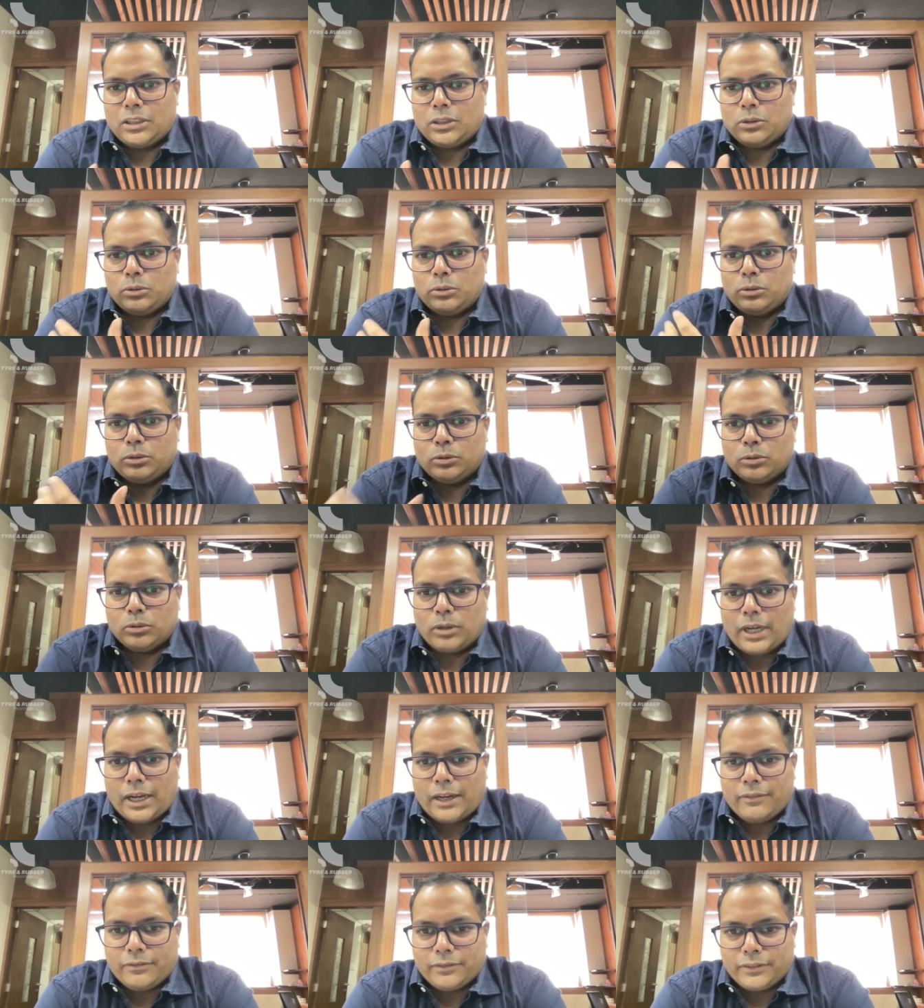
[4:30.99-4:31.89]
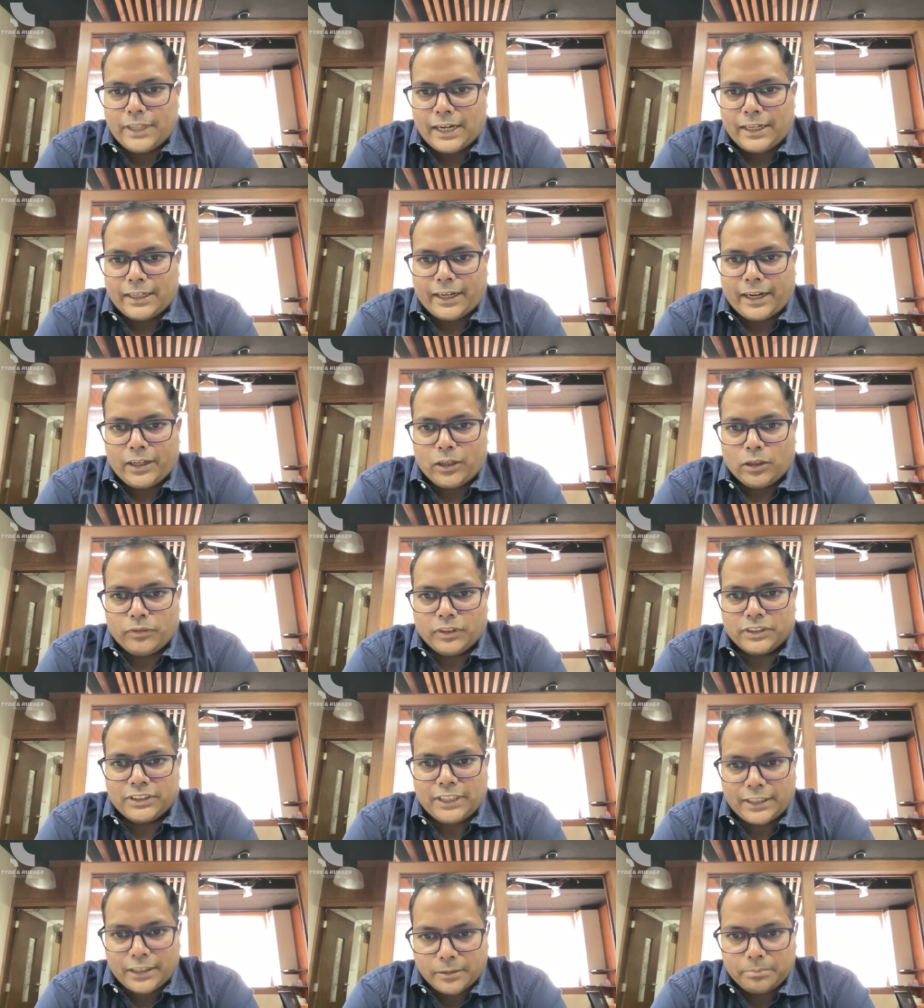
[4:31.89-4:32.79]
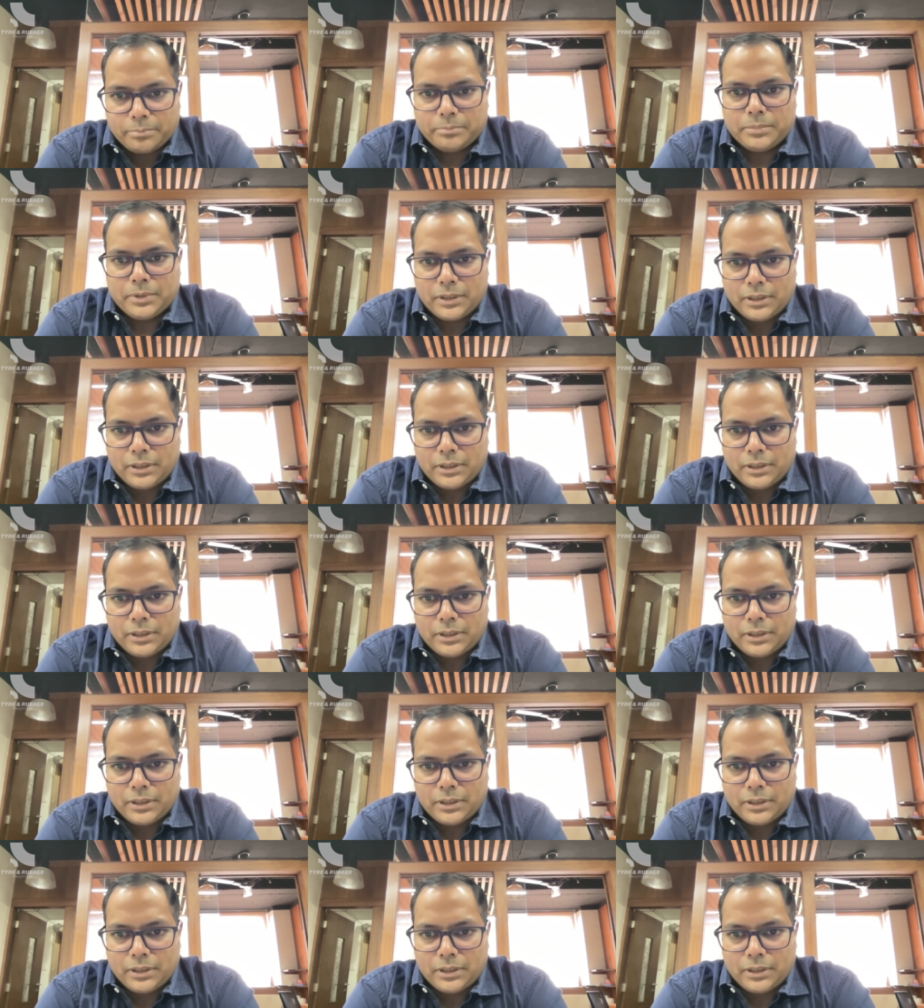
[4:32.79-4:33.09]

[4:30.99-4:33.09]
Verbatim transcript: to you know have that kind of a setup